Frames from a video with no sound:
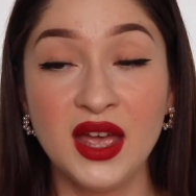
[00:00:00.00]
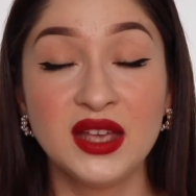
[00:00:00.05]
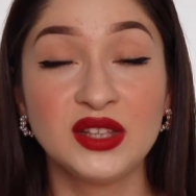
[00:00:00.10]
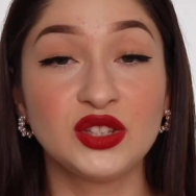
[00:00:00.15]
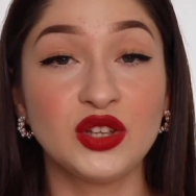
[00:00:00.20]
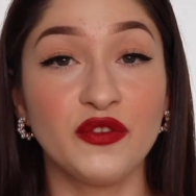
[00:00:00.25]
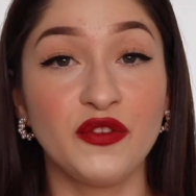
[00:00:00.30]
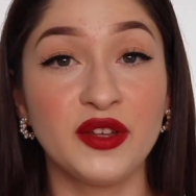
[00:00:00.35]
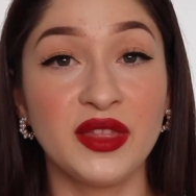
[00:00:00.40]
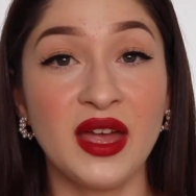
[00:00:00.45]

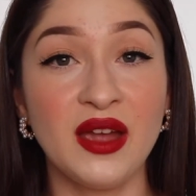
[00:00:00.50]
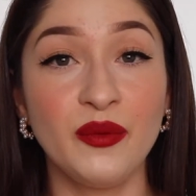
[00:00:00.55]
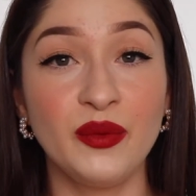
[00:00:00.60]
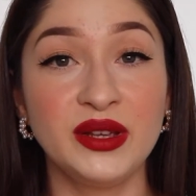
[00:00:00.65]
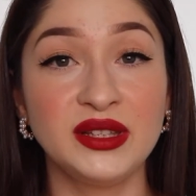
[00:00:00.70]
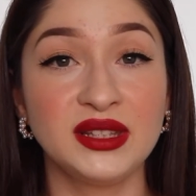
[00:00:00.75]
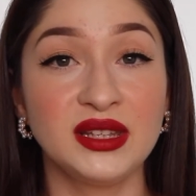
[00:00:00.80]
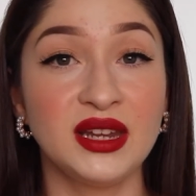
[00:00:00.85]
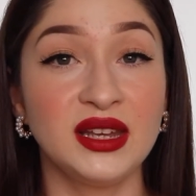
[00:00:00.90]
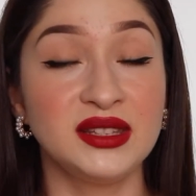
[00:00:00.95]
So for that
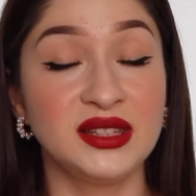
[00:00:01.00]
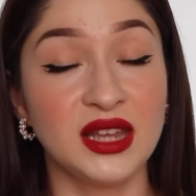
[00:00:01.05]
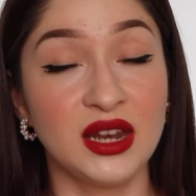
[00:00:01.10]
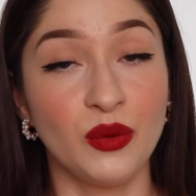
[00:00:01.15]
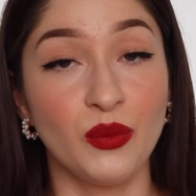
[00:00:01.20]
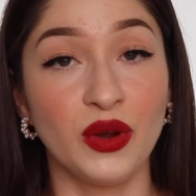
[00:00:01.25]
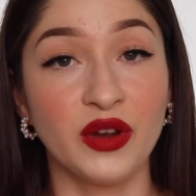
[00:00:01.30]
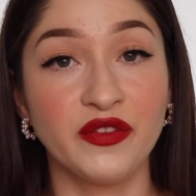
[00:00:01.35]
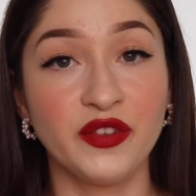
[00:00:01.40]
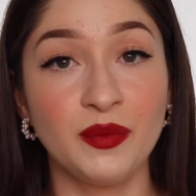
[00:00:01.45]
reason, it
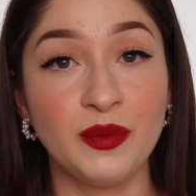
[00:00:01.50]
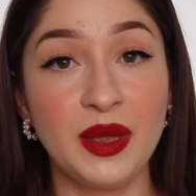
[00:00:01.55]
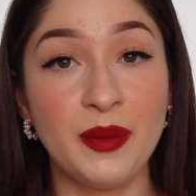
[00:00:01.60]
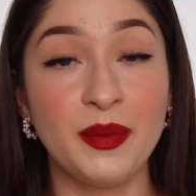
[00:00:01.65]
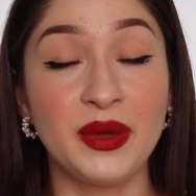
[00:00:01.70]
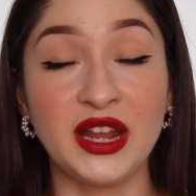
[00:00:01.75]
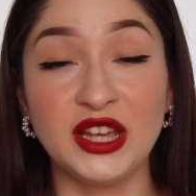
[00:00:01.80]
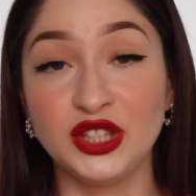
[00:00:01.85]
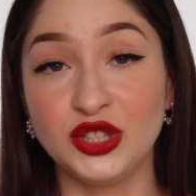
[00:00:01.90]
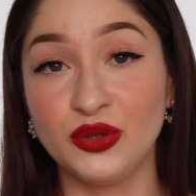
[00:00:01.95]
didn't work for me,
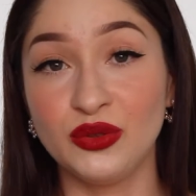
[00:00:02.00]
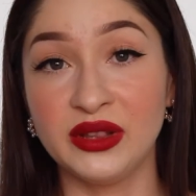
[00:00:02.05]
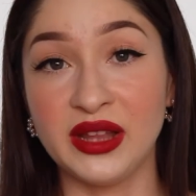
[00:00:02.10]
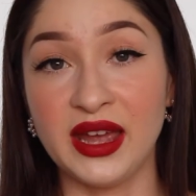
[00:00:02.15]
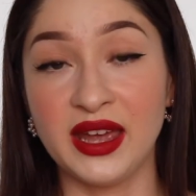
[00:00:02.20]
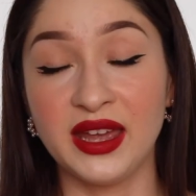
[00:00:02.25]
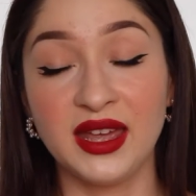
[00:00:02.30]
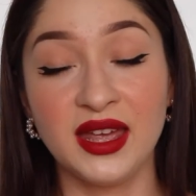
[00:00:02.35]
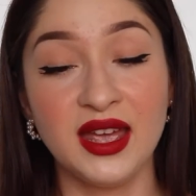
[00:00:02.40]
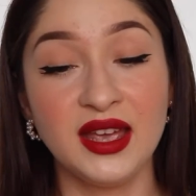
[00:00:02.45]
but I do
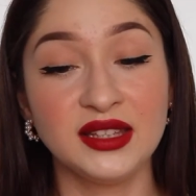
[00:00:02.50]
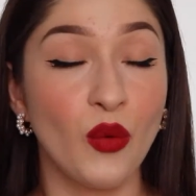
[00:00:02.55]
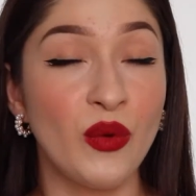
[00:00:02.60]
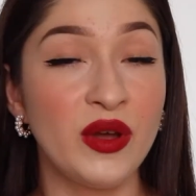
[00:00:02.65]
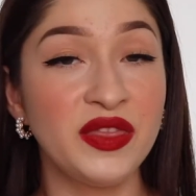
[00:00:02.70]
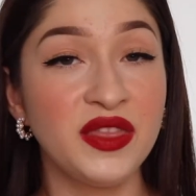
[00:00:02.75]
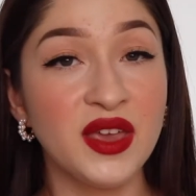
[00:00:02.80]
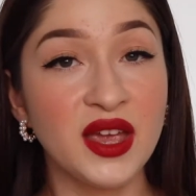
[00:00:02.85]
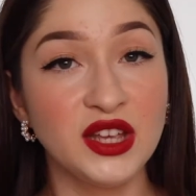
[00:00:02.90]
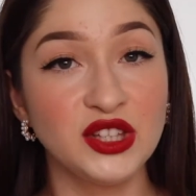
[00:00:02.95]
like it.
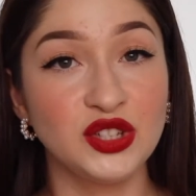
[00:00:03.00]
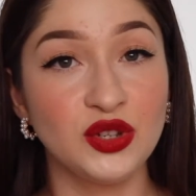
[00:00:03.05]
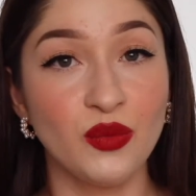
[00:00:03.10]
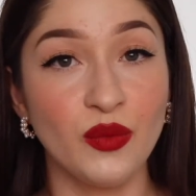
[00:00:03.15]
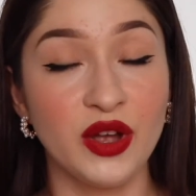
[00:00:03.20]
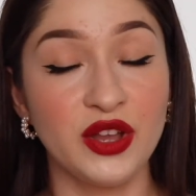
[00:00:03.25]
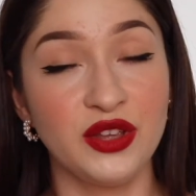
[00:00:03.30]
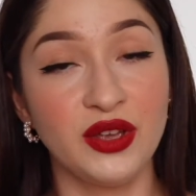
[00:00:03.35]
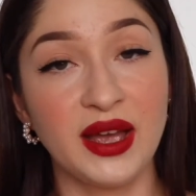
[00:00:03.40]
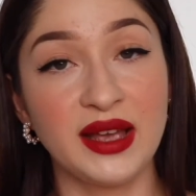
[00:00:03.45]
One thing I do
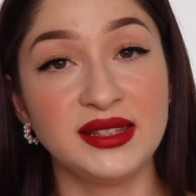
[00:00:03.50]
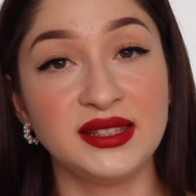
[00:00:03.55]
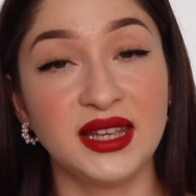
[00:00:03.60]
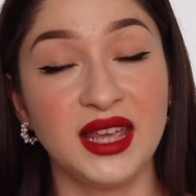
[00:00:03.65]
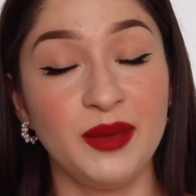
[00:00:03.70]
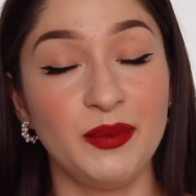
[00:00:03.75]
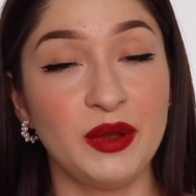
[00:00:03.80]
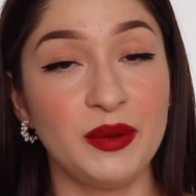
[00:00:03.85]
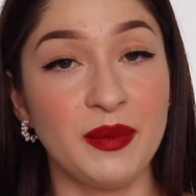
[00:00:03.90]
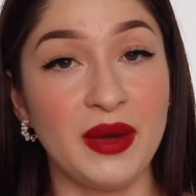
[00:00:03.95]
want you guys
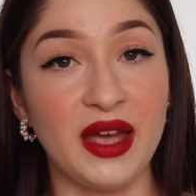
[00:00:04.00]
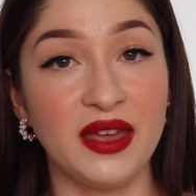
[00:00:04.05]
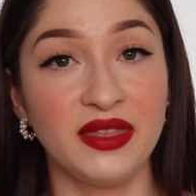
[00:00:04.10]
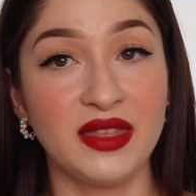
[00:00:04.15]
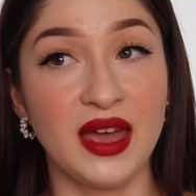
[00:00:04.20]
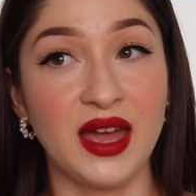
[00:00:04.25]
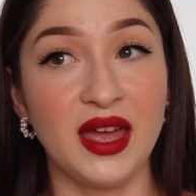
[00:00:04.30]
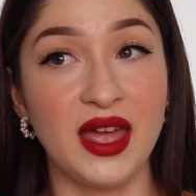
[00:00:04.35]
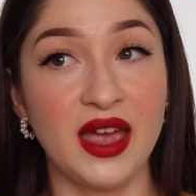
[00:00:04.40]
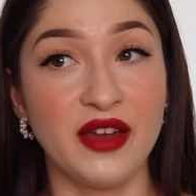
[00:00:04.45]
to keep in
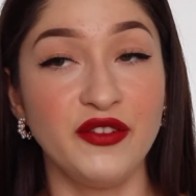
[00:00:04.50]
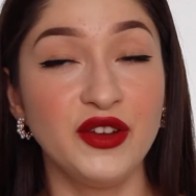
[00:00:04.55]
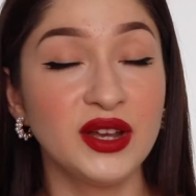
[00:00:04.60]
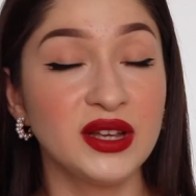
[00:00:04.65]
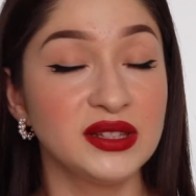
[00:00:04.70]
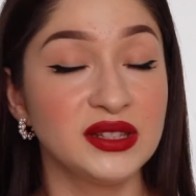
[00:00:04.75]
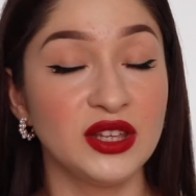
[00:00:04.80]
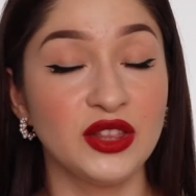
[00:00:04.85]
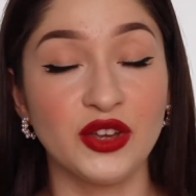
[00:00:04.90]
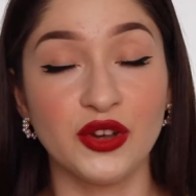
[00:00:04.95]
mind that every
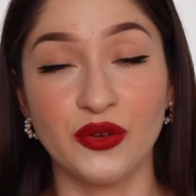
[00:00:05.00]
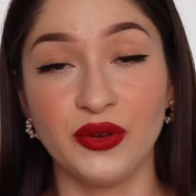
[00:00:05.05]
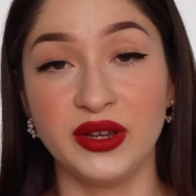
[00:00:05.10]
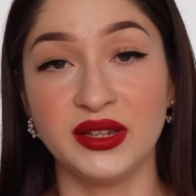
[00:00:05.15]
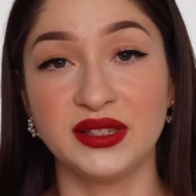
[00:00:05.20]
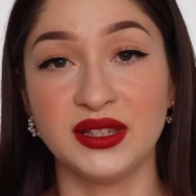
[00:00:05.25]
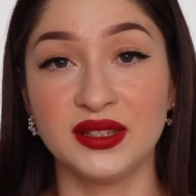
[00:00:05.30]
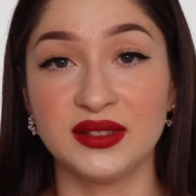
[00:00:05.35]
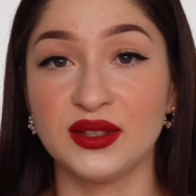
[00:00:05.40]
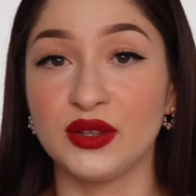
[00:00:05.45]
concealer
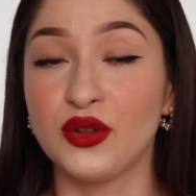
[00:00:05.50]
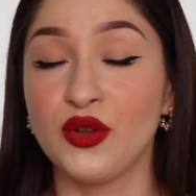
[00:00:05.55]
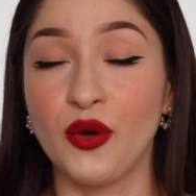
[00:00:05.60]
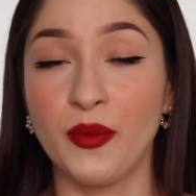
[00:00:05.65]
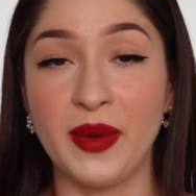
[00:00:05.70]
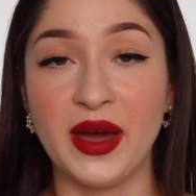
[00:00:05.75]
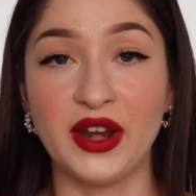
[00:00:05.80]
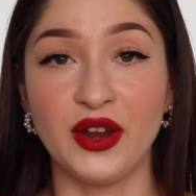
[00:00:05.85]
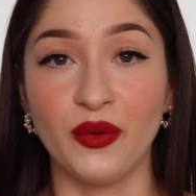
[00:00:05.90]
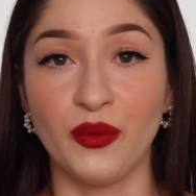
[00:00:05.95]
creases
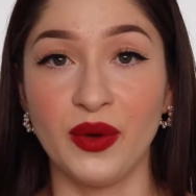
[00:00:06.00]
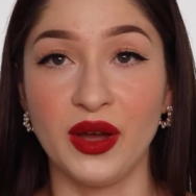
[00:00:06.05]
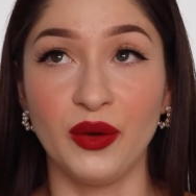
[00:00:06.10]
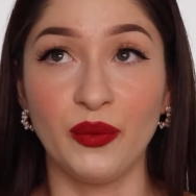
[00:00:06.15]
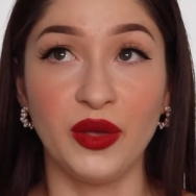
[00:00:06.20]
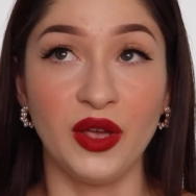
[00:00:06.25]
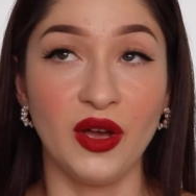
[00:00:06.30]
no matter what.